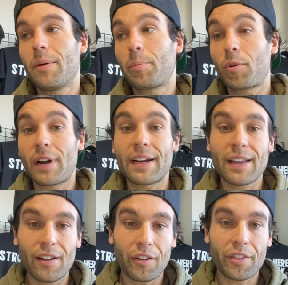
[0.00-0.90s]
brain
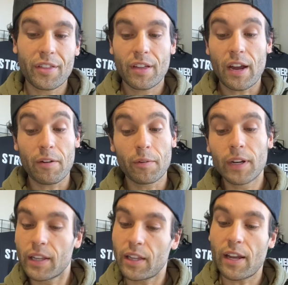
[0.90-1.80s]
health. I
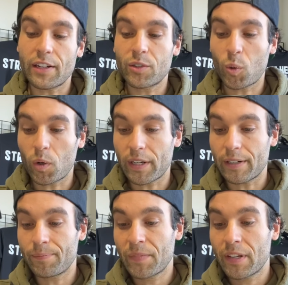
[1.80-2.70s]
really like taurine.
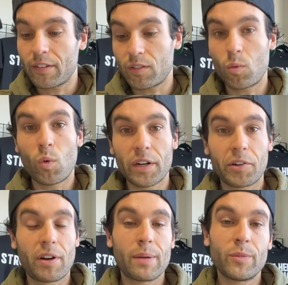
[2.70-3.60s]
There's a 1
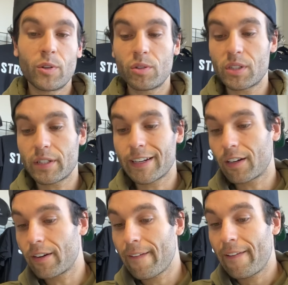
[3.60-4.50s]
gram dose in
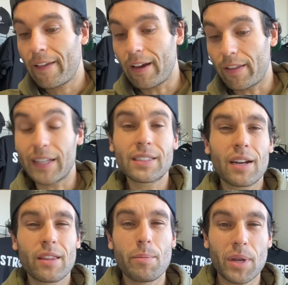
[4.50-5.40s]
here. That's kind
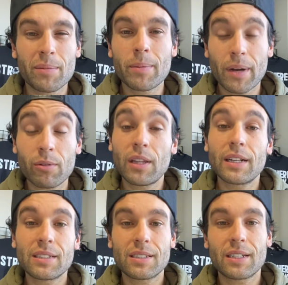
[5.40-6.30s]
of the minimum I would like
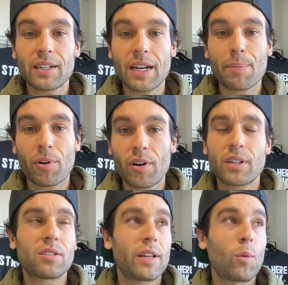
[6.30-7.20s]
to see in any product,
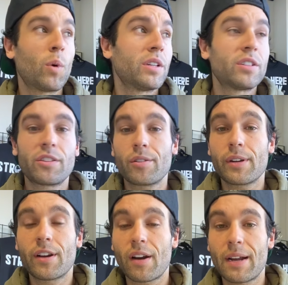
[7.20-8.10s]
so like 1 to 3
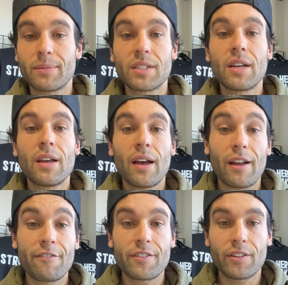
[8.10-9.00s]
grams I
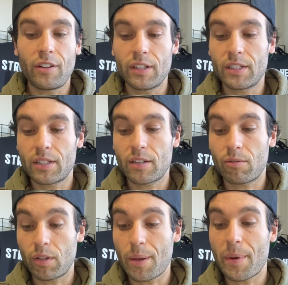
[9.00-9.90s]
feel is
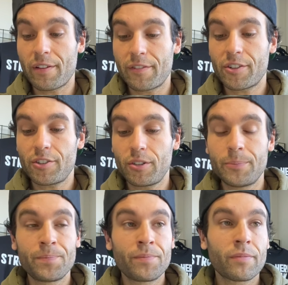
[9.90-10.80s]
really beneficial.
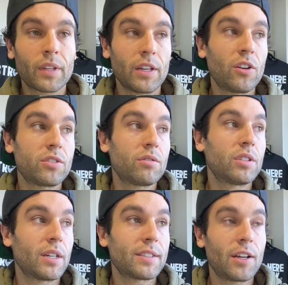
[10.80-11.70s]
It also
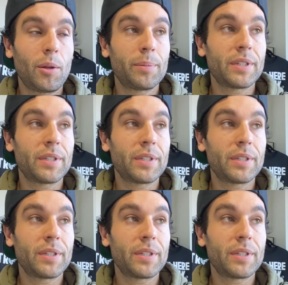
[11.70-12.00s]
does help